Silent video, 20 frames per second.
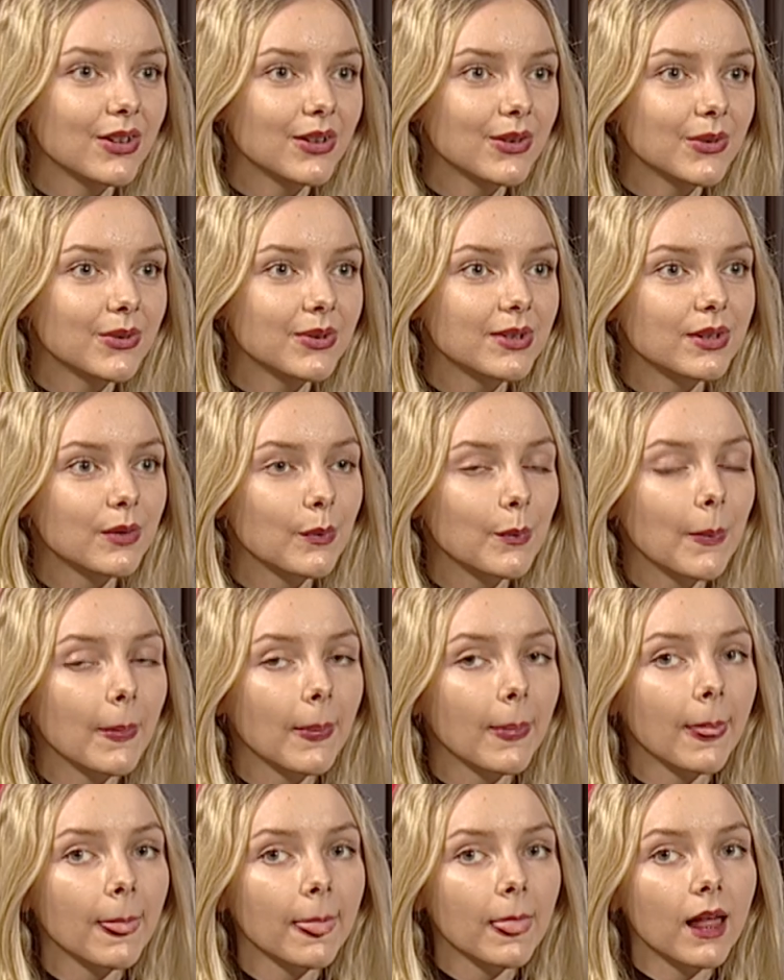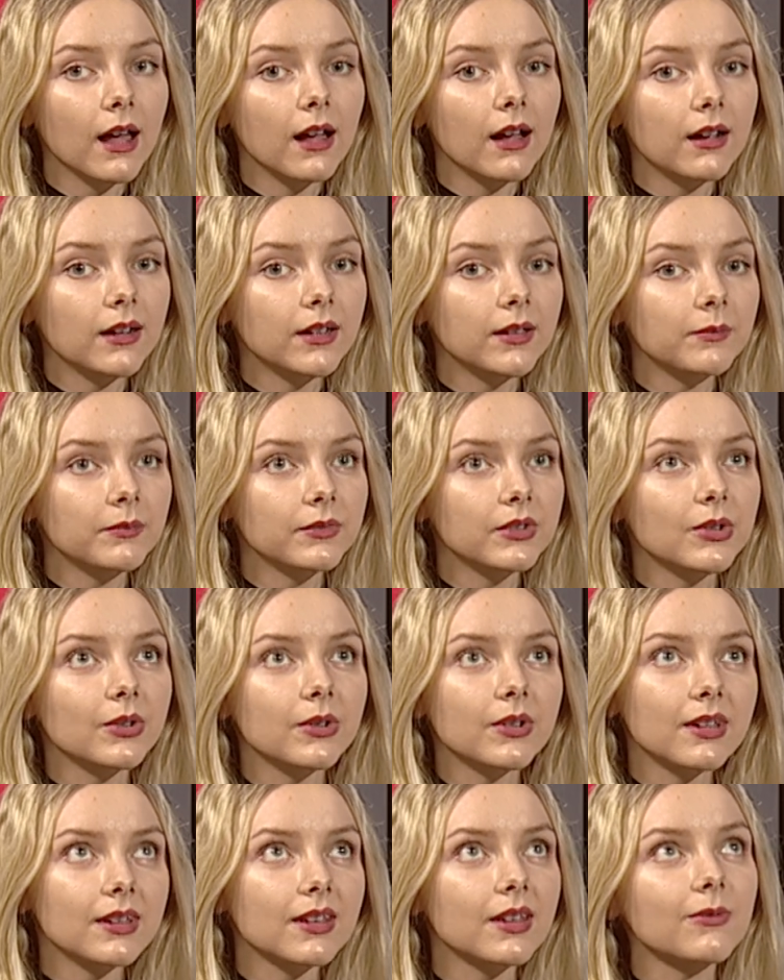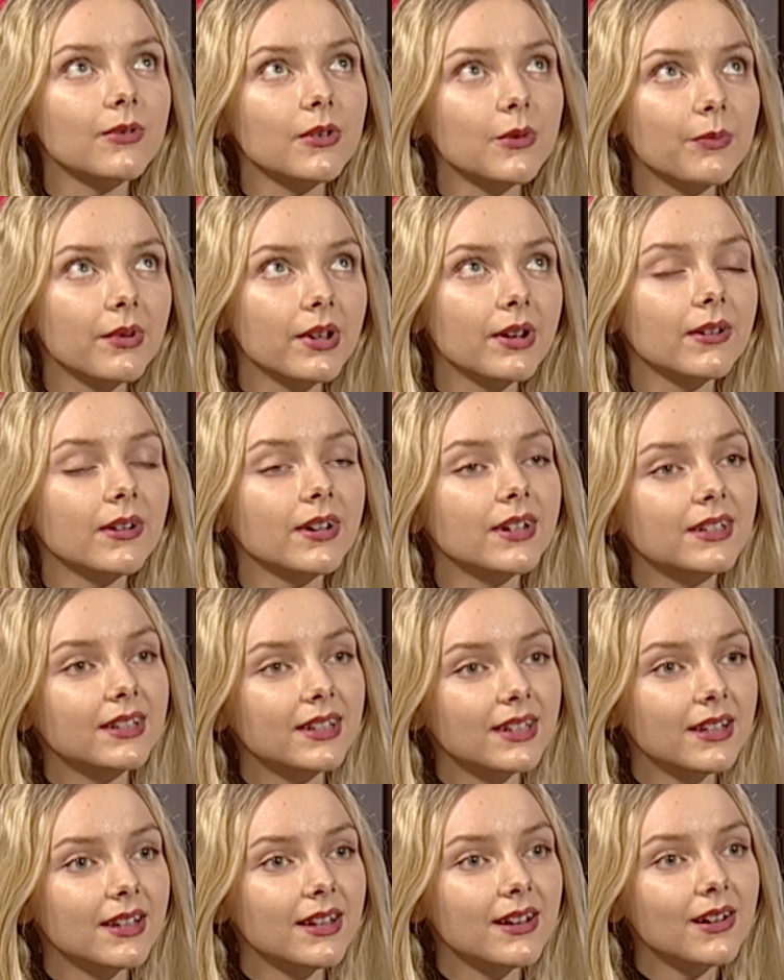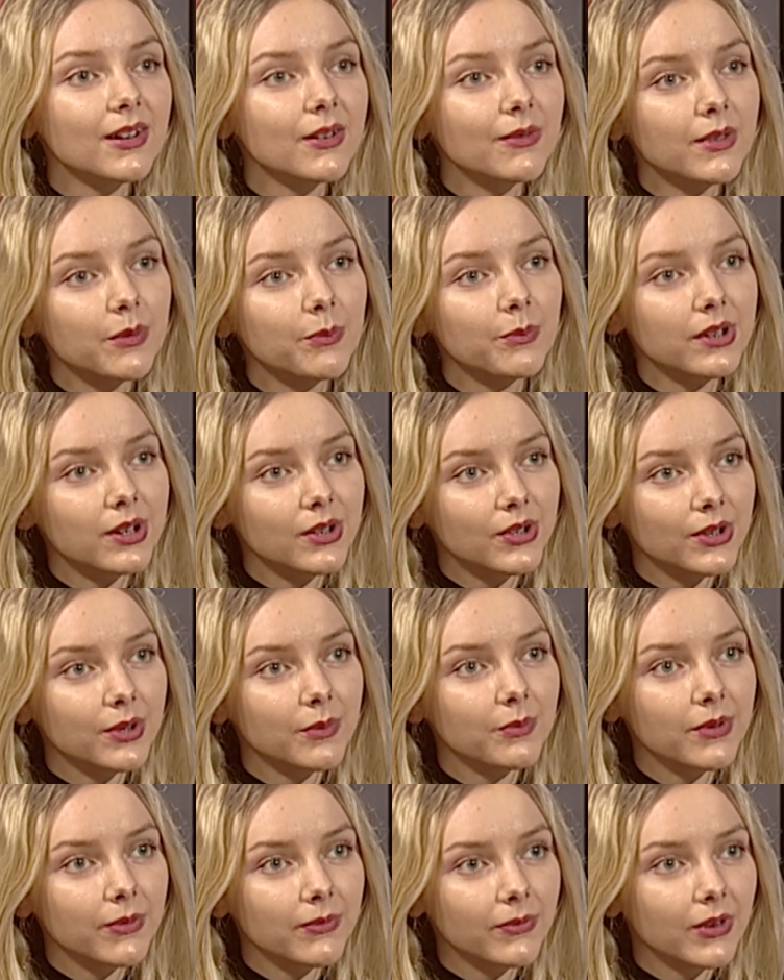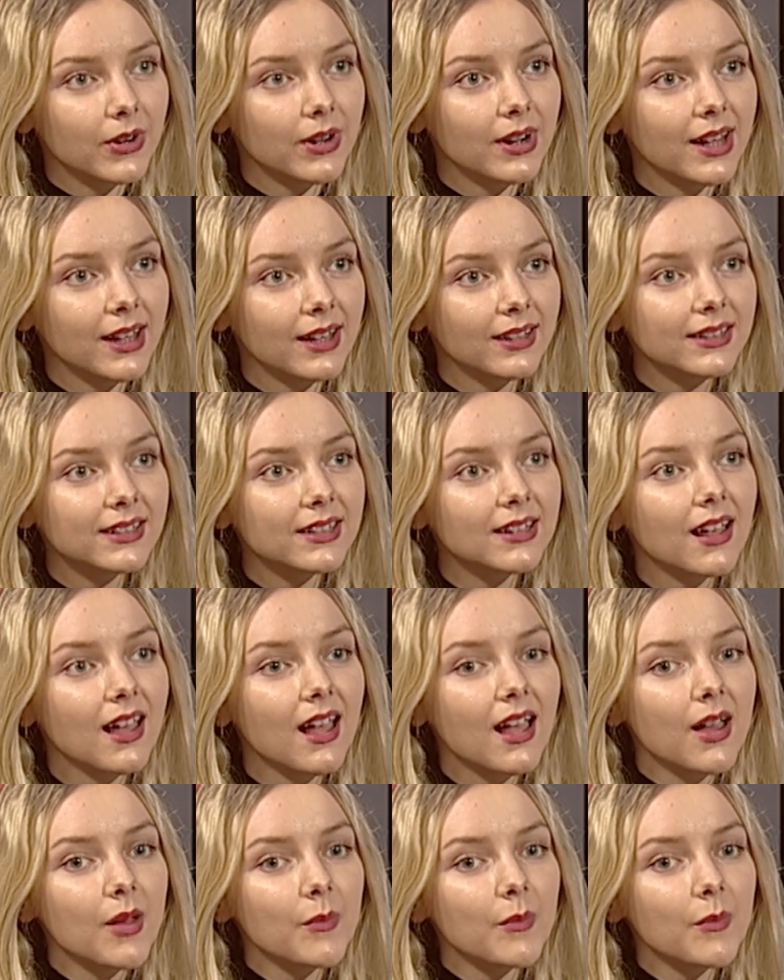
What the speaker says: queues. To give you a better idea of the picture beforehand,